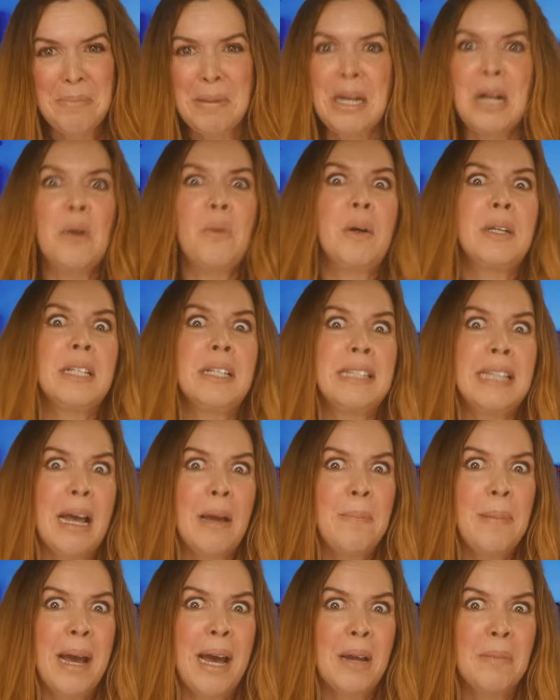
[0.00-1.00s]
But it wasn't
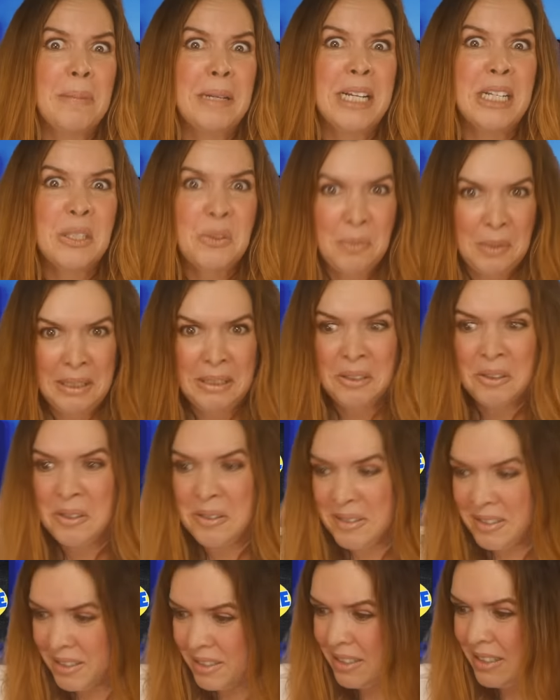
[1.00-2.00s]
that bad because we
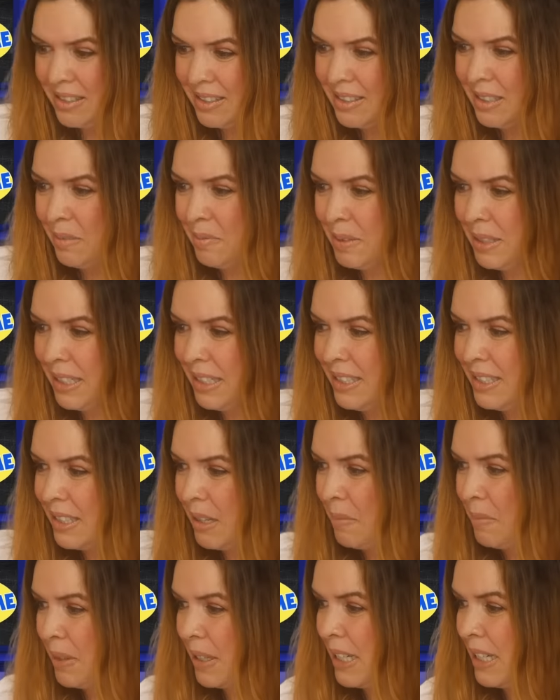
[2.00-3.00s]
learned something,
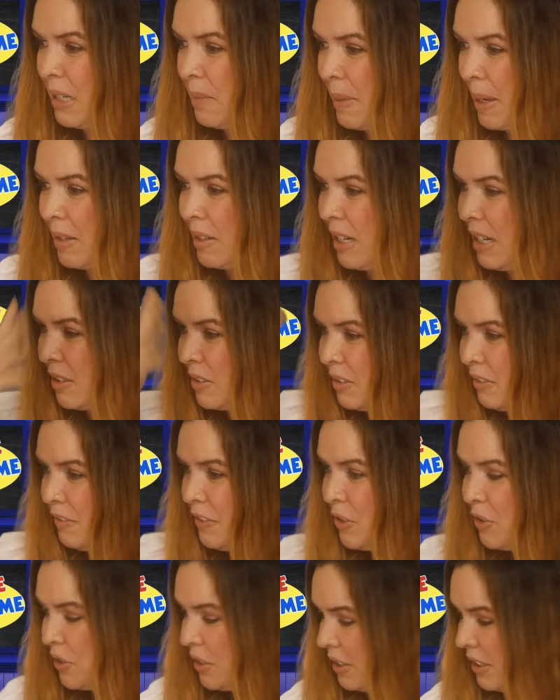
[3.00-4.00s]
something about how
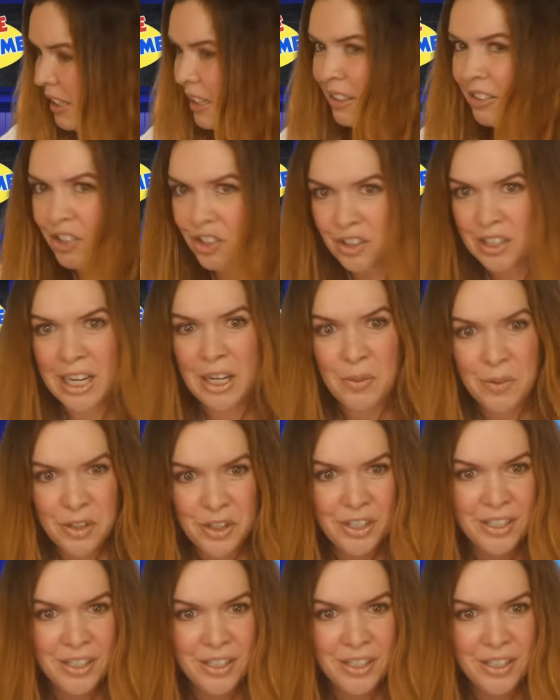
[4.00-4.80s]
confusing the English language